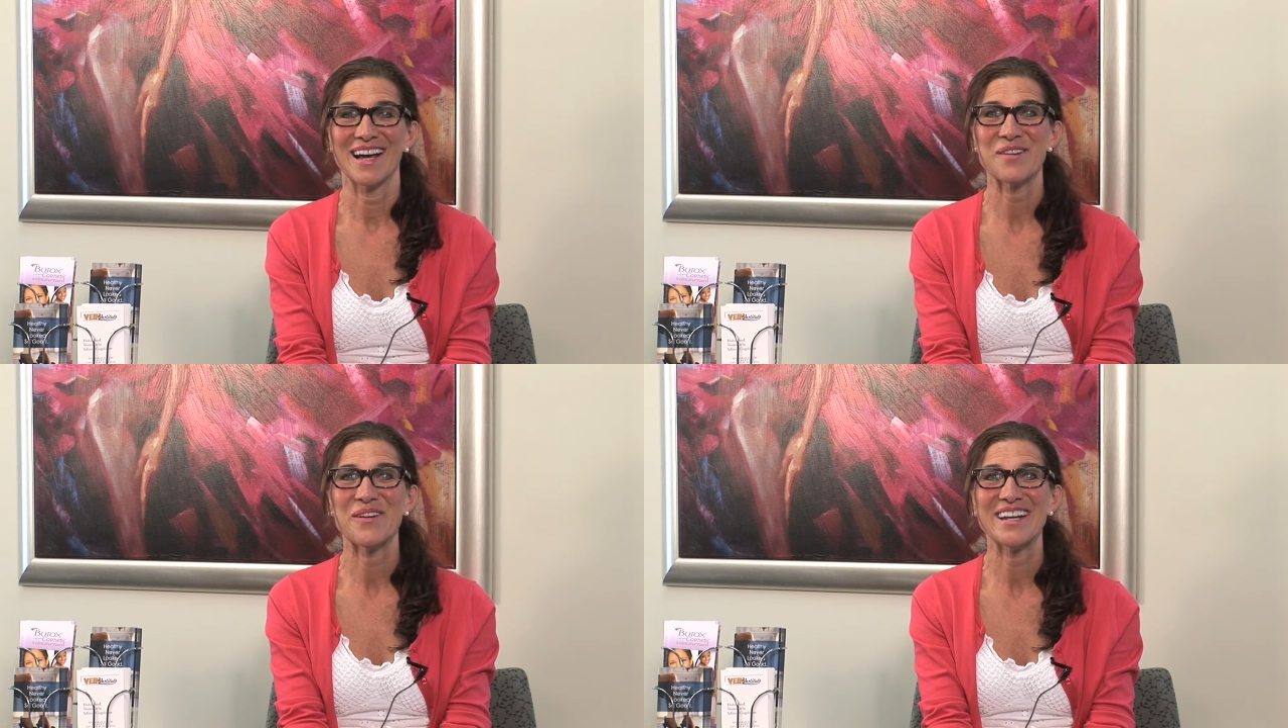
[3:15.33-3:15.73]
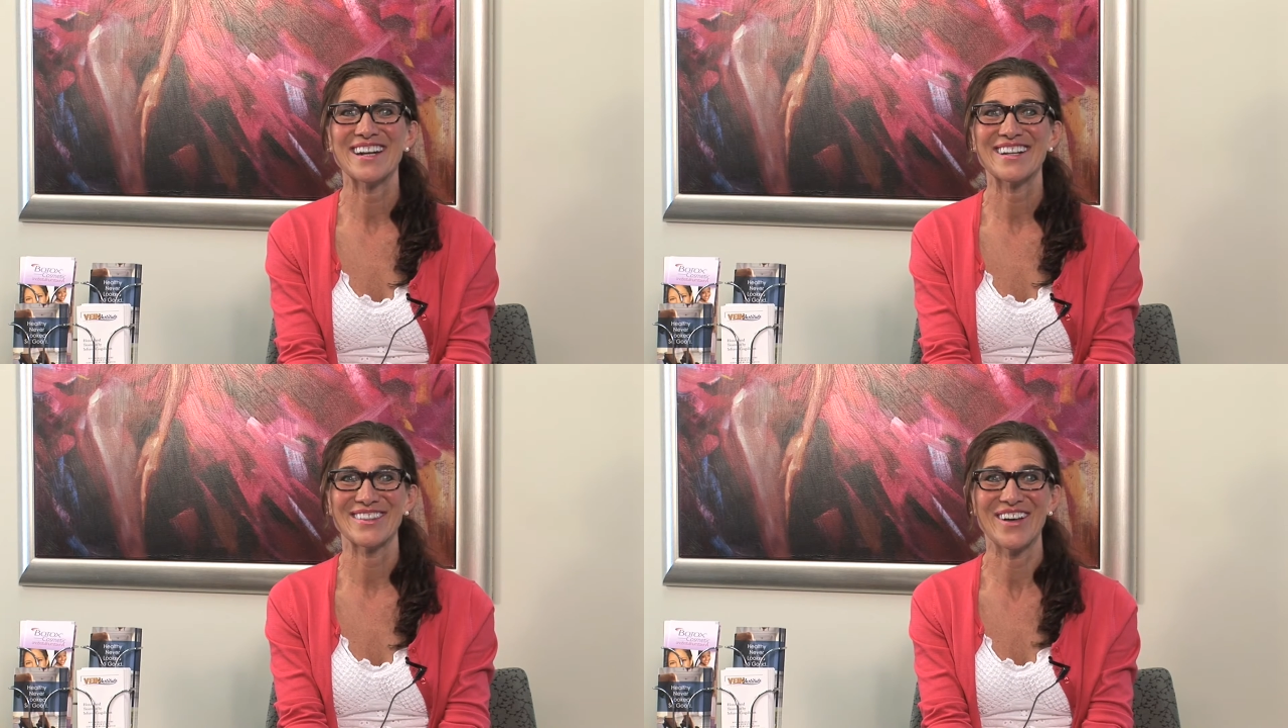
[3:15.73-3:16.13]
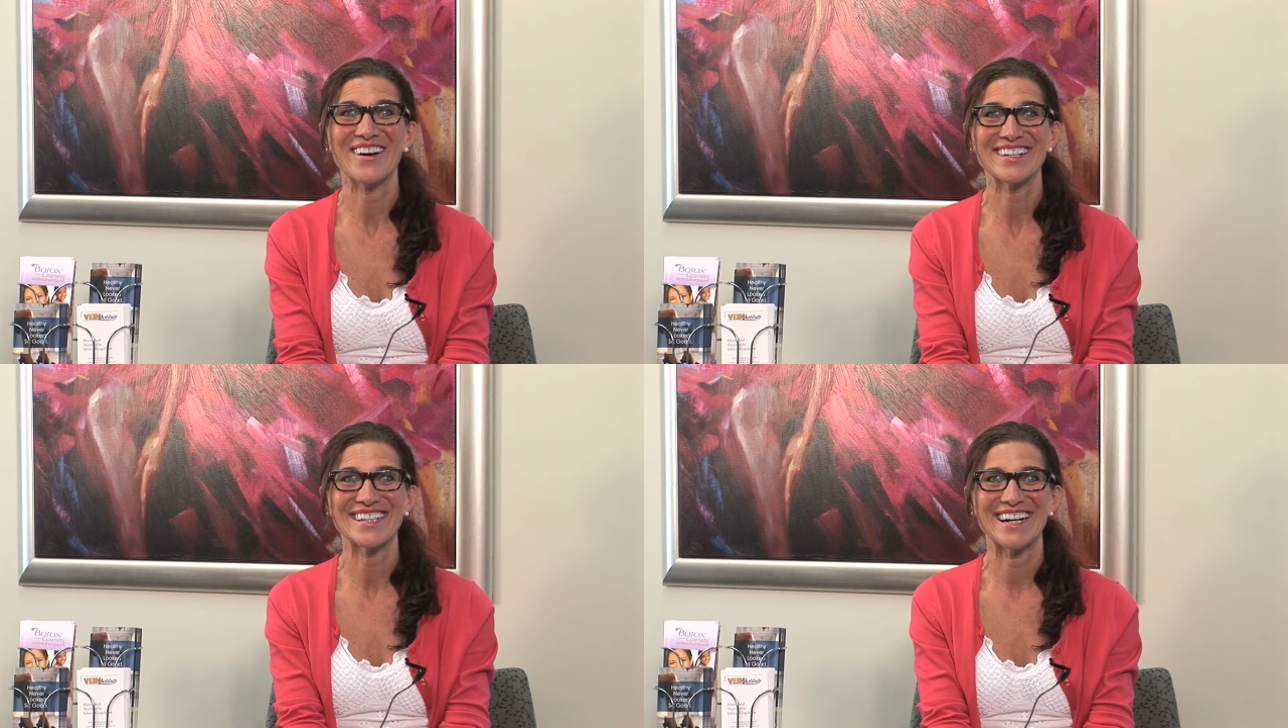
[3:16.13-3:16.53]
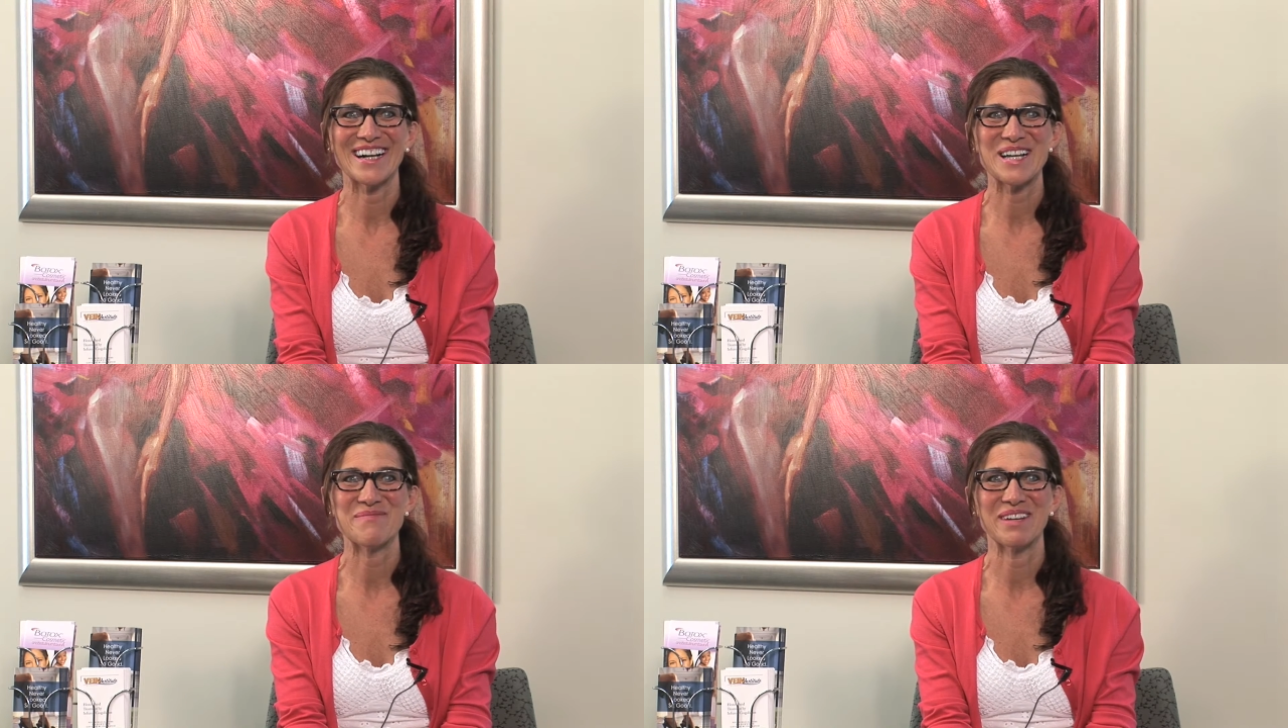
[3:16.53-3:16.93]
I waited a long
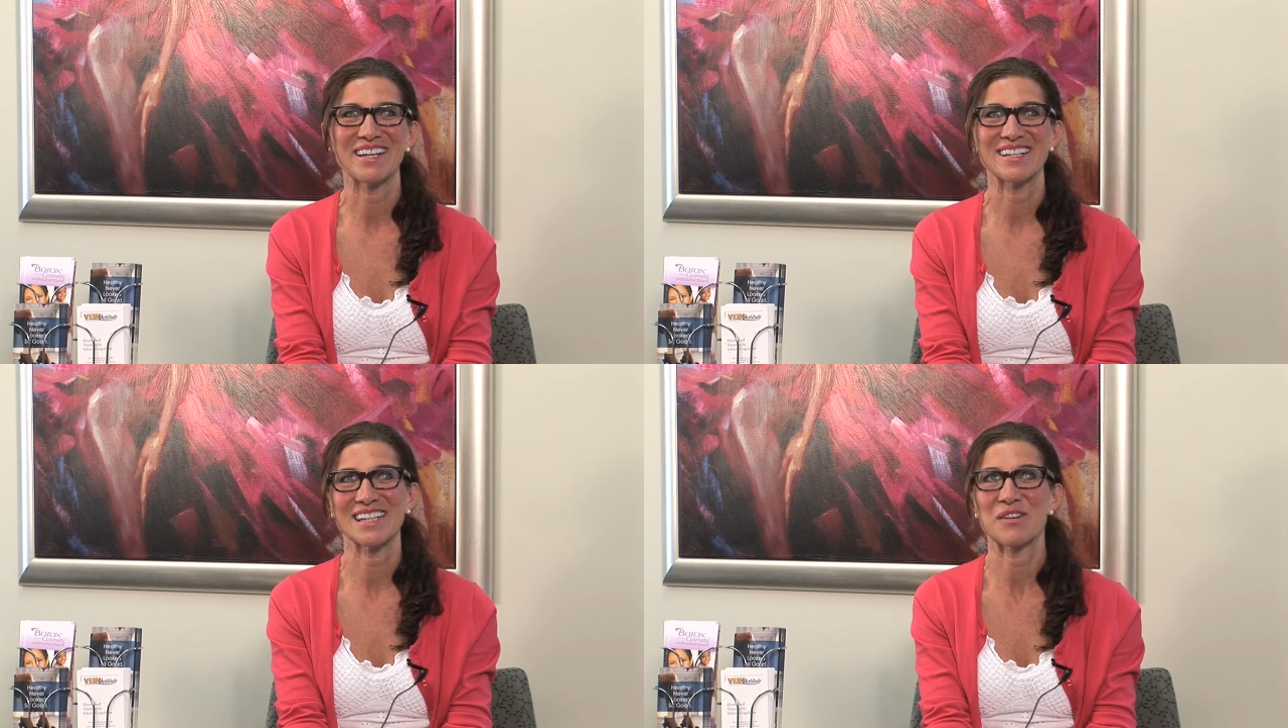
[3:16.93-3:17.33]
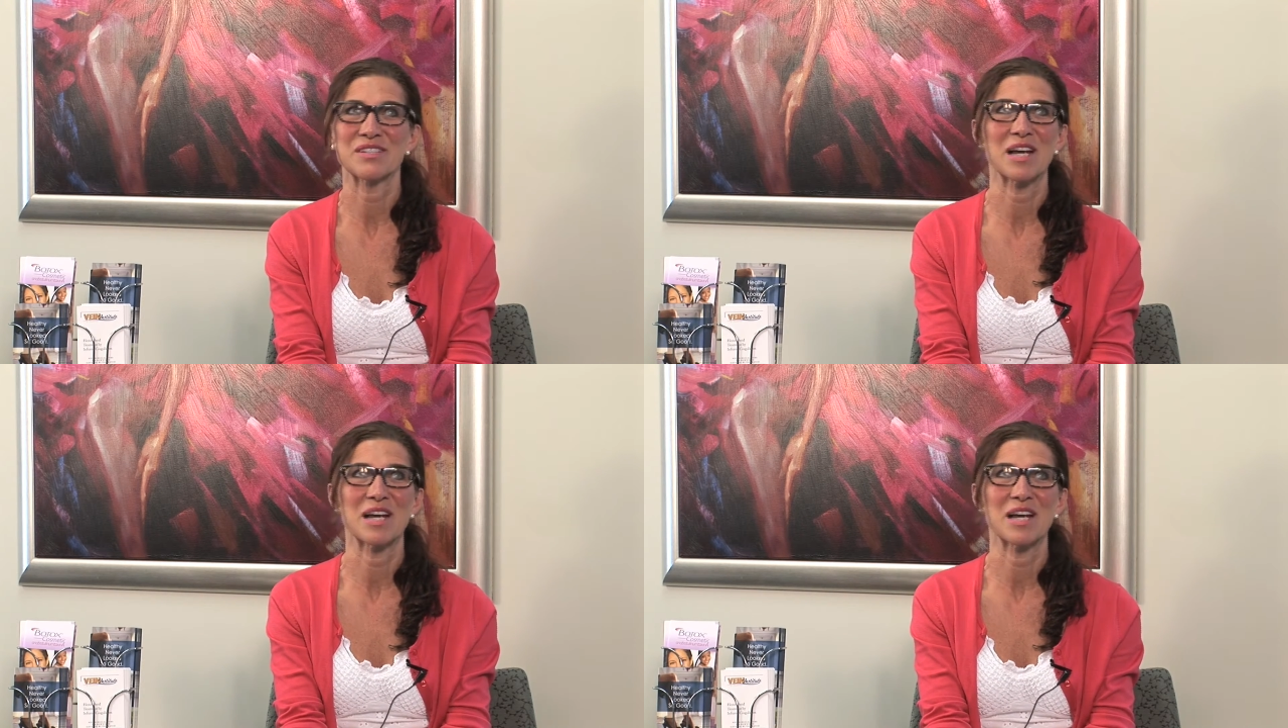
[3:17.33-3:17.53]
time because I was